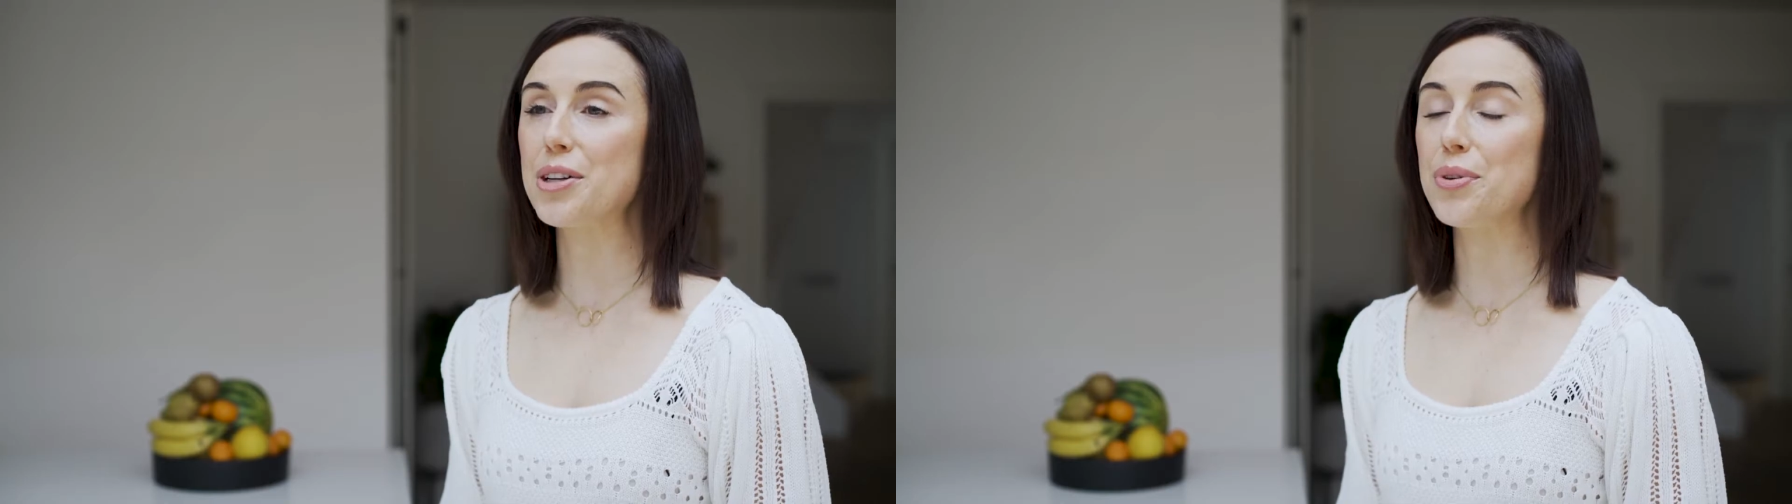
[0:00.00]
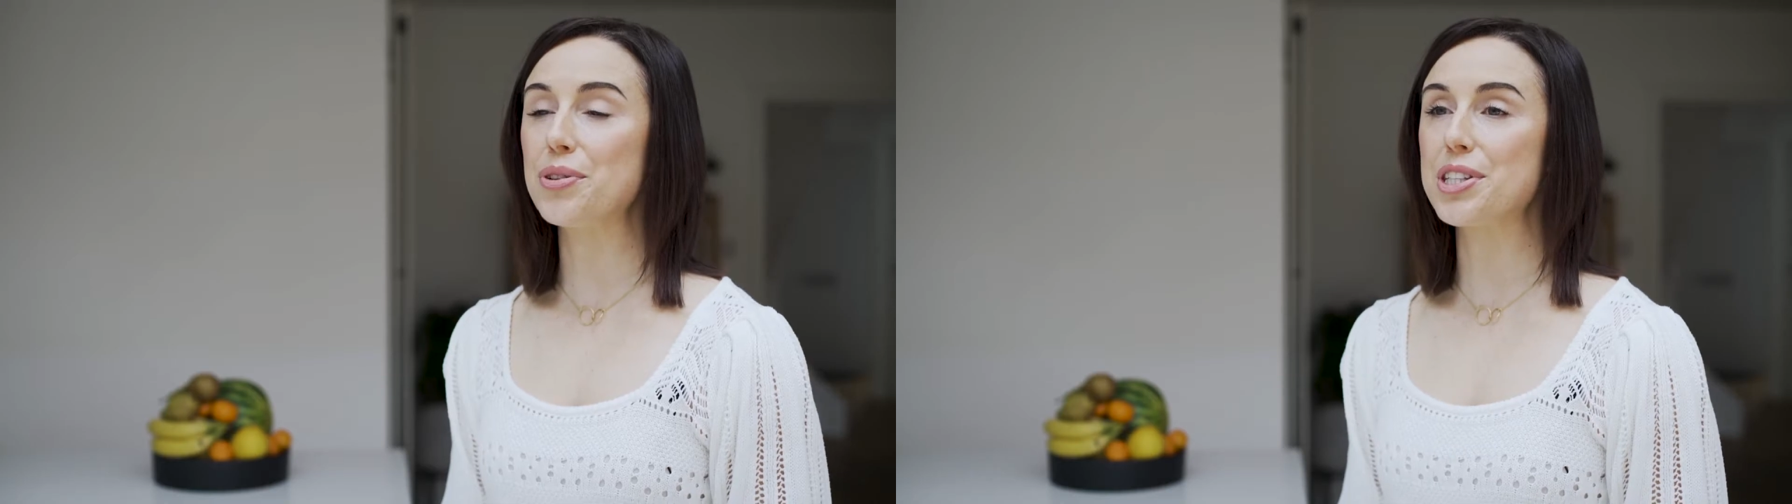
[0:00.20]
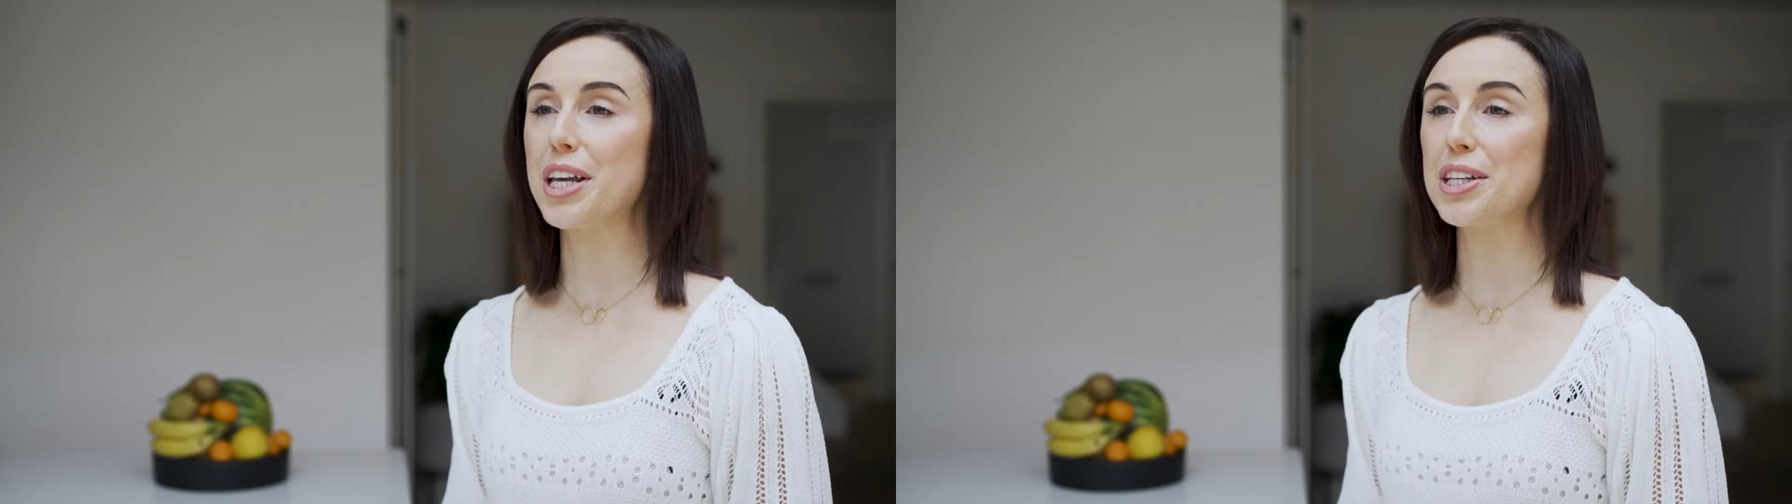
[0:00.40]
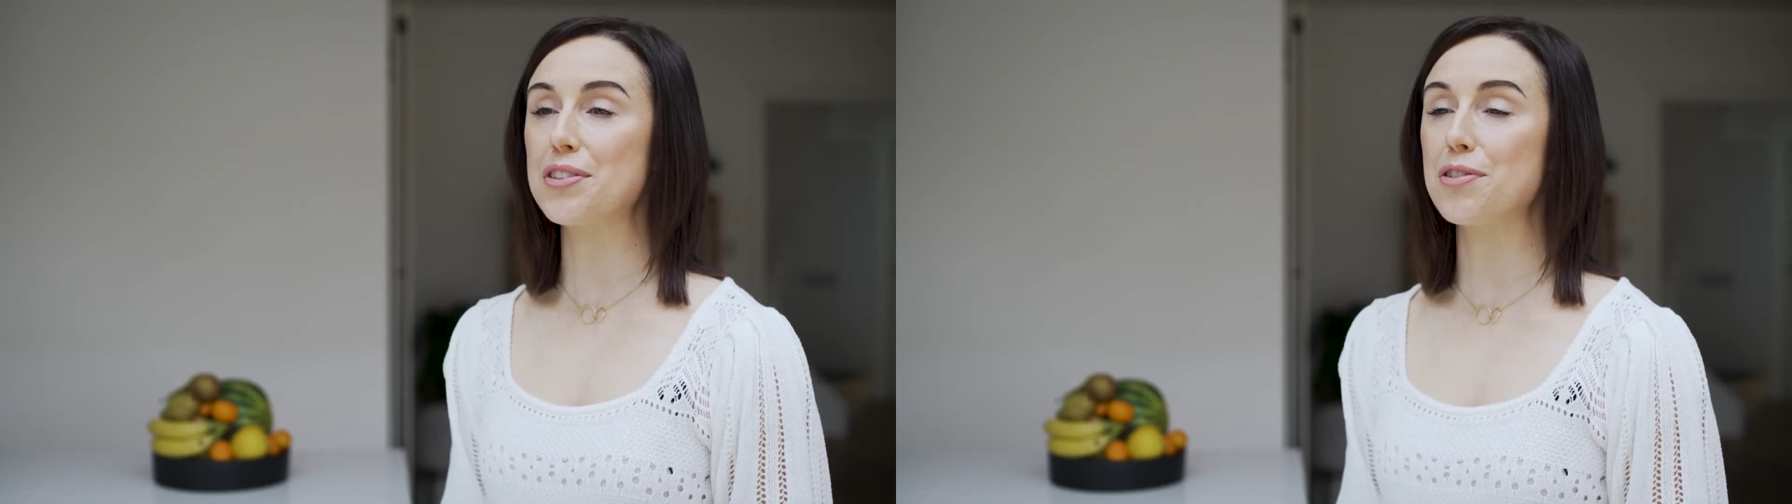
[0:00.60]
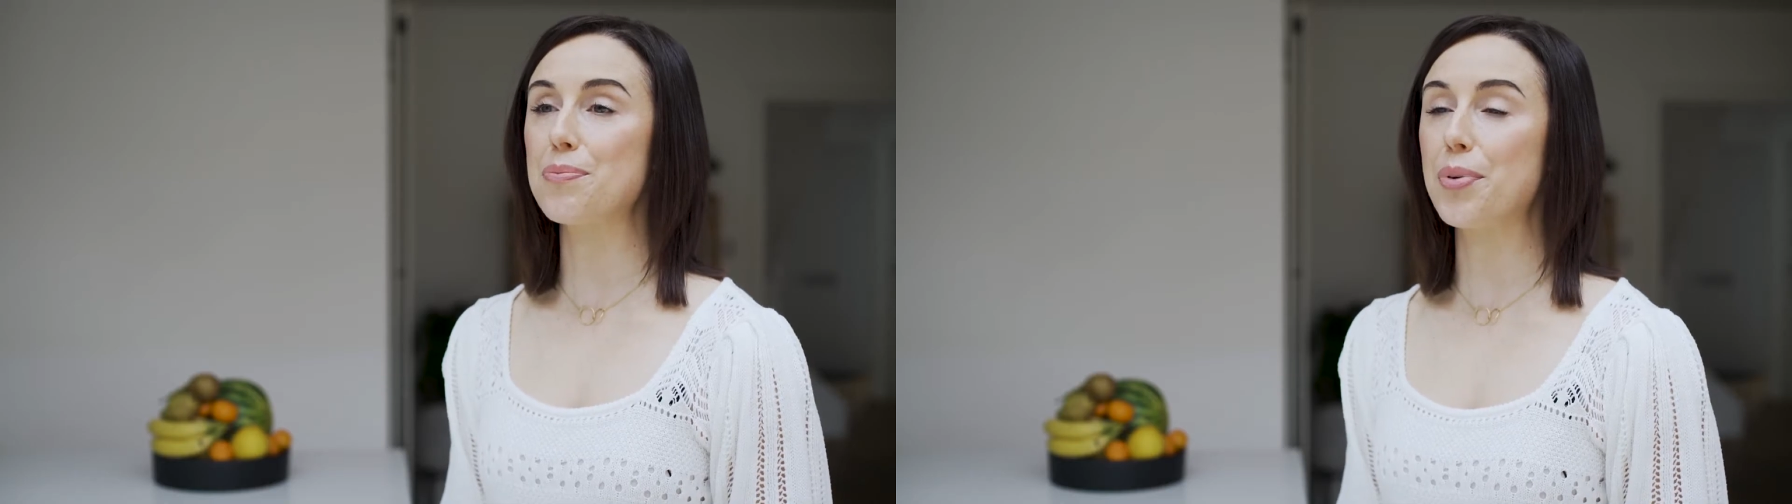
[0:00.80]
our immune
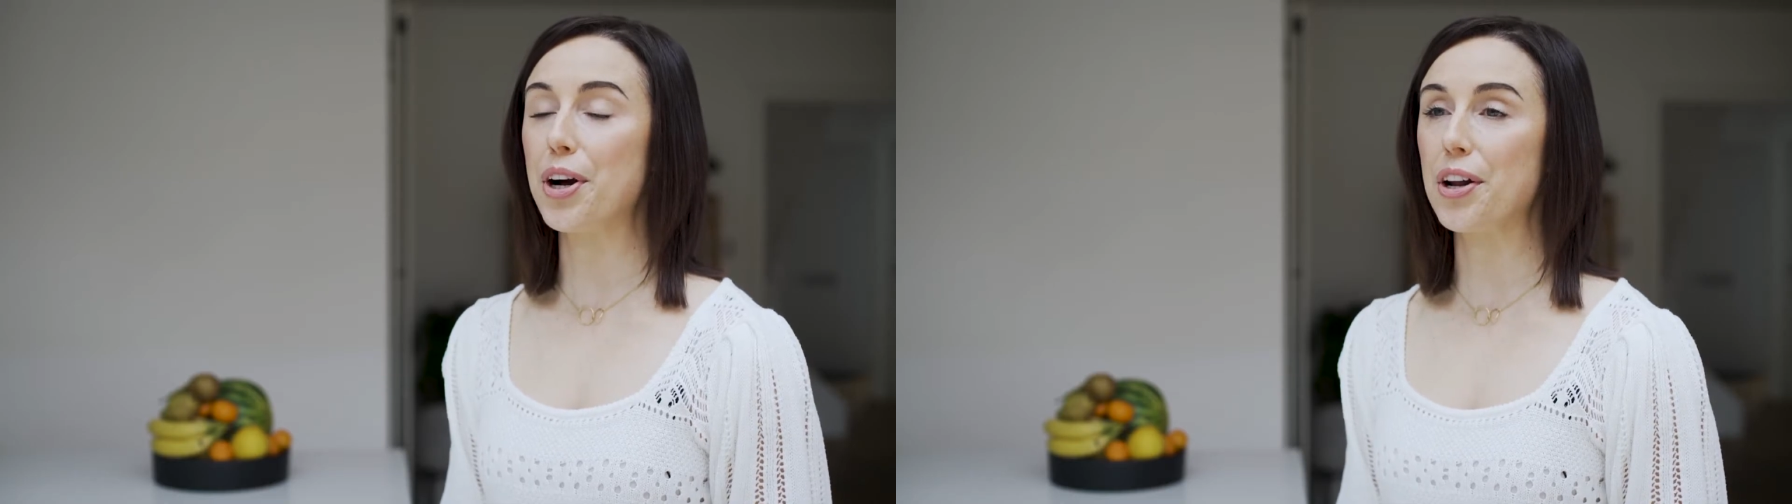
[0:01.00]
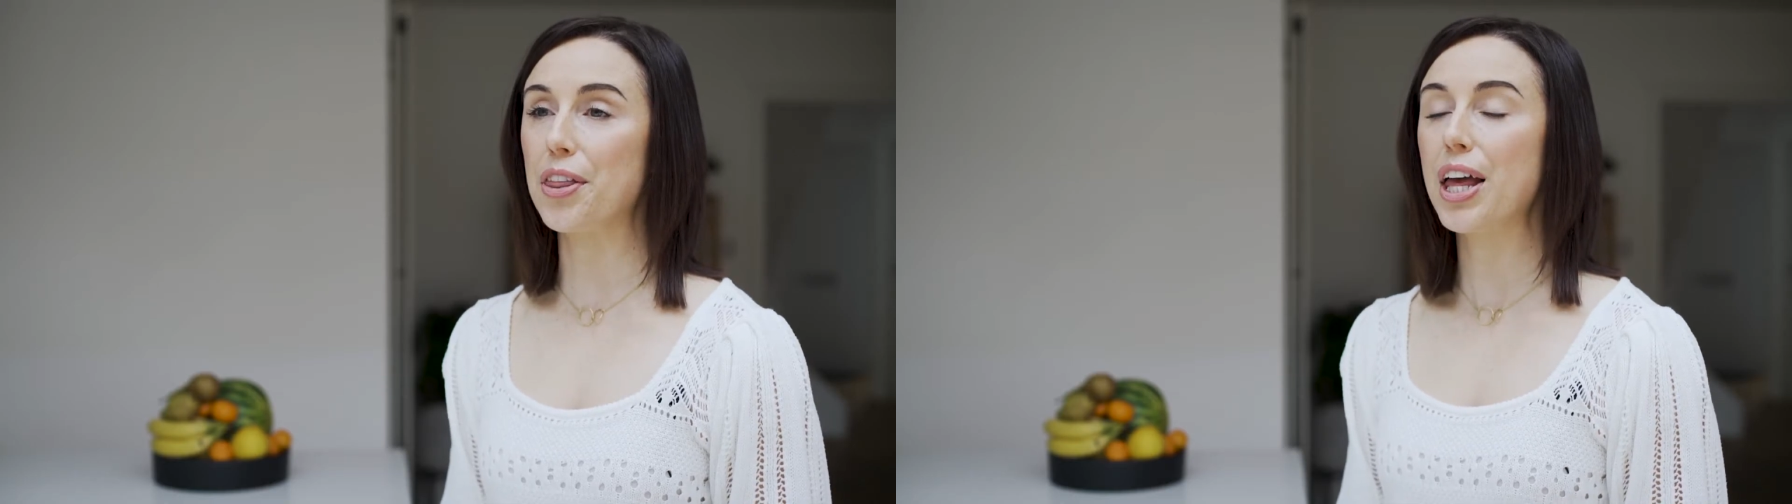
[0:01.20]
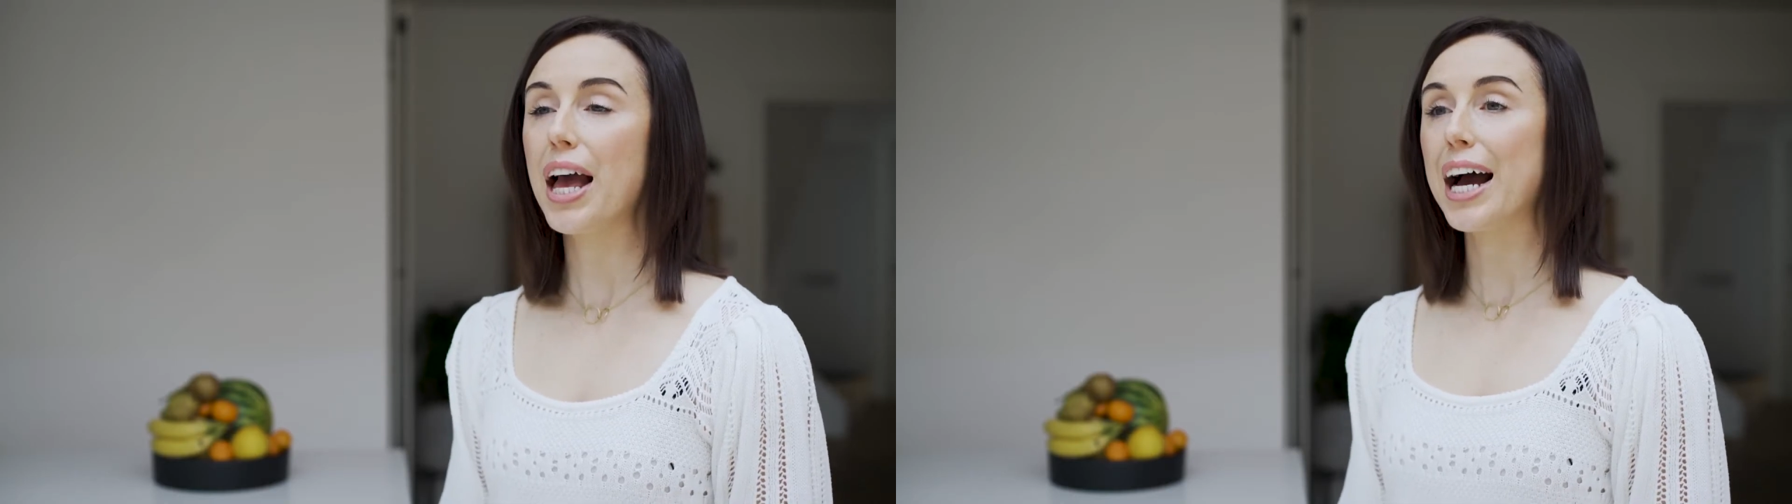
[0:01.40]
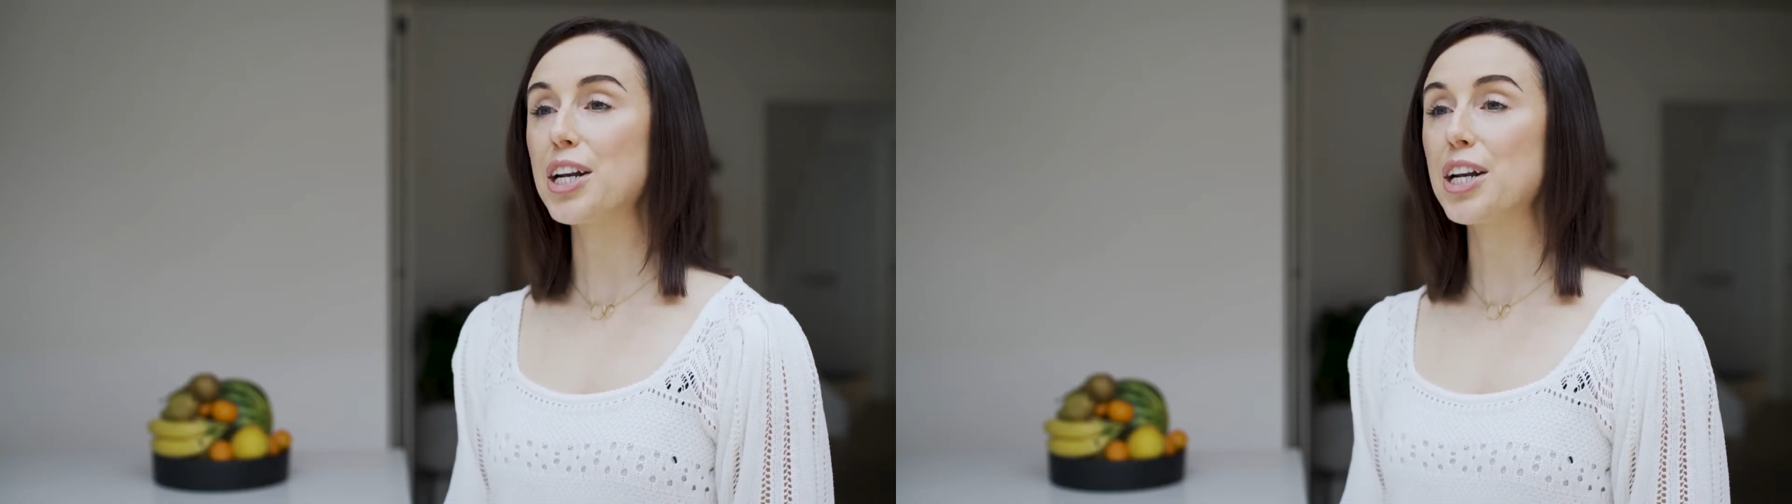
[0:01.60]
cells from birth,